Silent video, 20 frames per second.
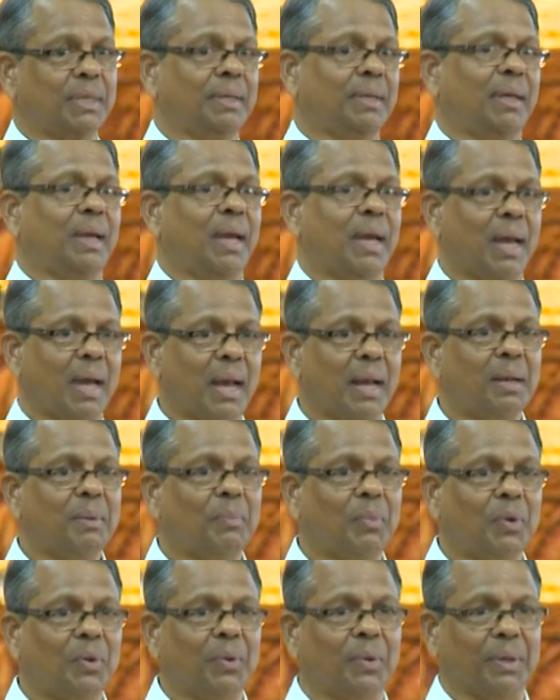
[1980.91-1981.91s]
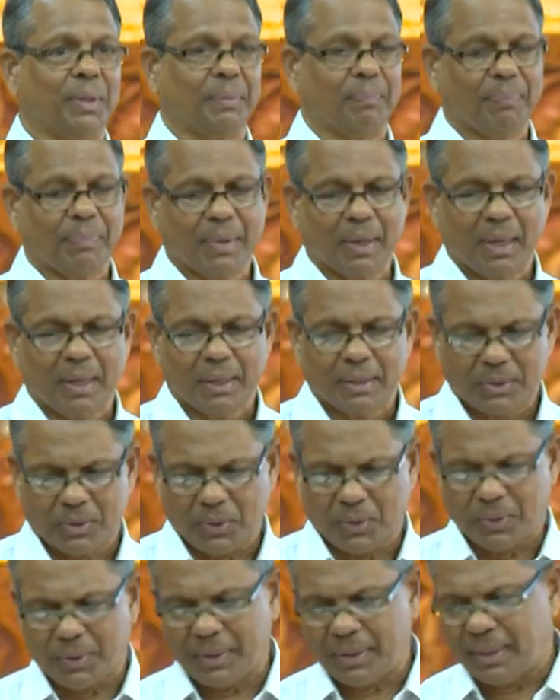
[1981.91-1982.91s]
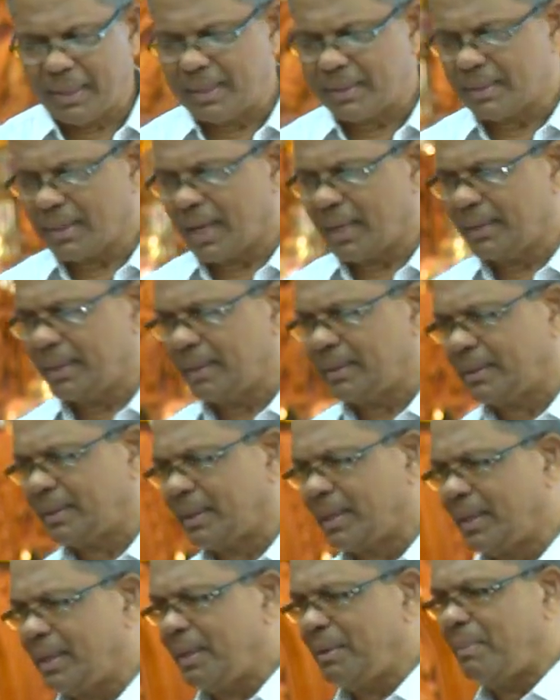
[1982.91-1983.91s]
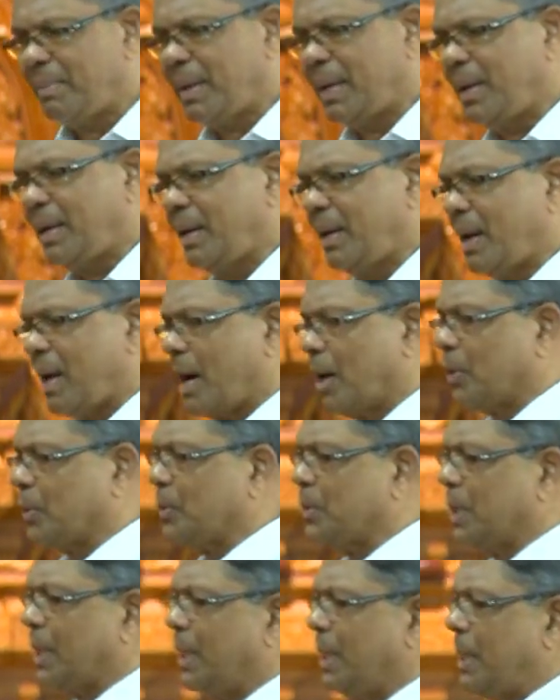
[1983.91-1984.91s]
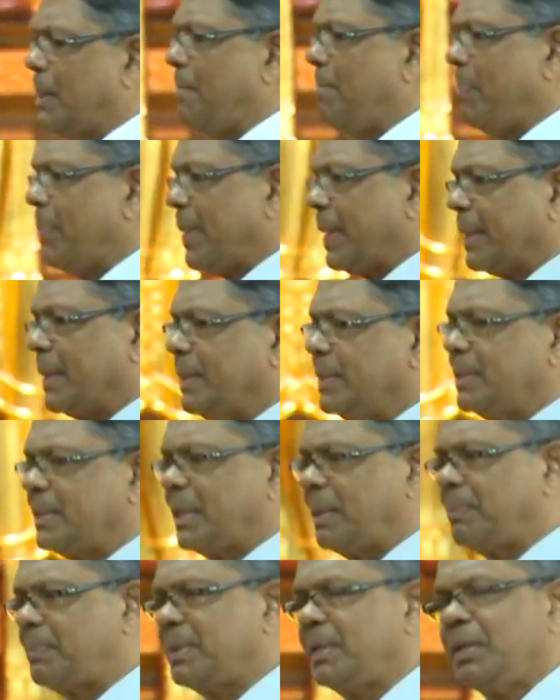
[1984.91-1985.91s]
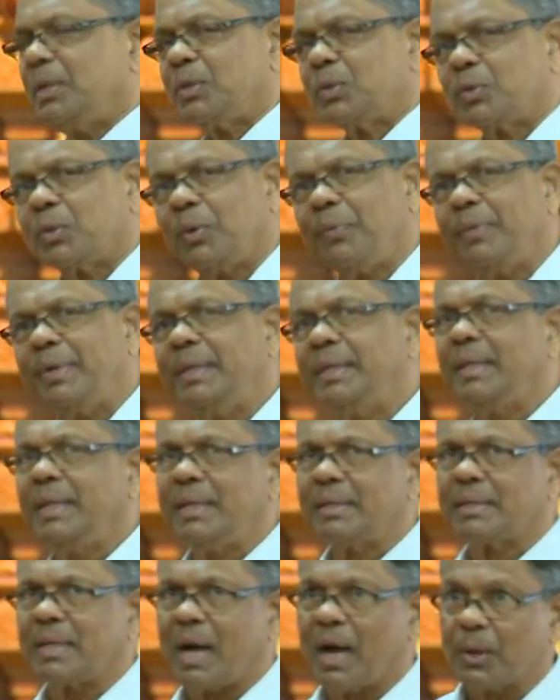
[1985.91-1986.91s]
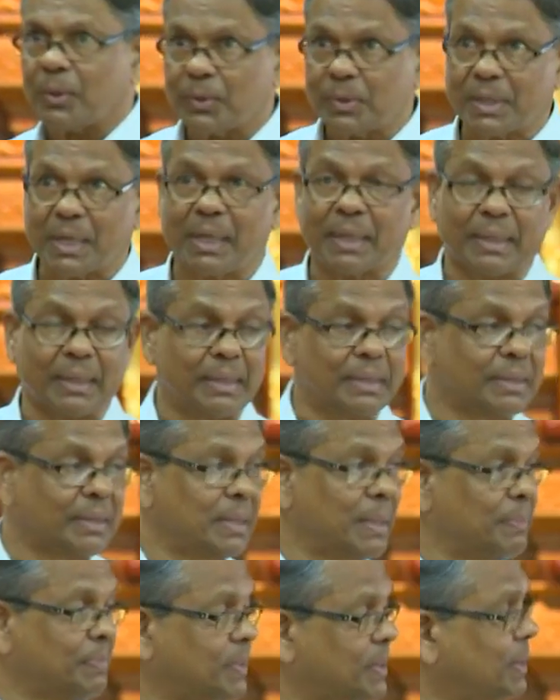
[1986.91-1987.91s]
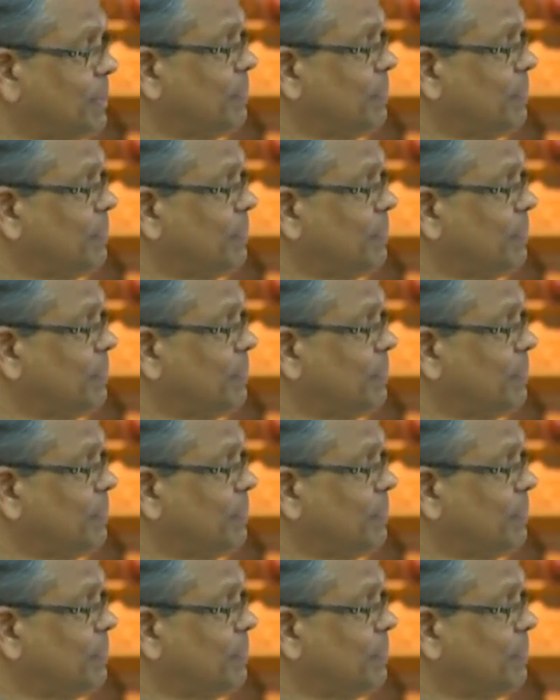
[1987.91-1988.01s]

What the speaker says: dosa and moha. So these are the three main akusala concepts. So with these akusala